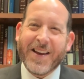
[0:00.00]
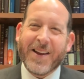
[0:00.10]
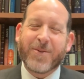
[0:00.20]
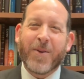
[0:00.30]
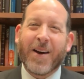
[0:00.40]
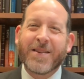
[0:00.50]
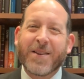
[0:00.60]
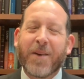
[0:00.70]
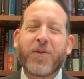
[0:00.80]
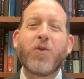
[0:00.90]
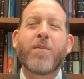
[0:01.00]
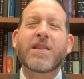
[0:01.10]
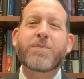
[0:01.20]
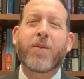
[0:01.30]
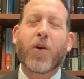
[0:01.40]
it was a few
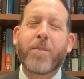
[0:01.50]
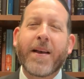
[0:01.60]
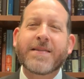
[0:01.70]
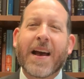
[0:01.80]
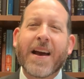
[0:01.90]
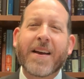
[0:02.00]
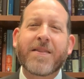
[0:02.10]
months before Pesach,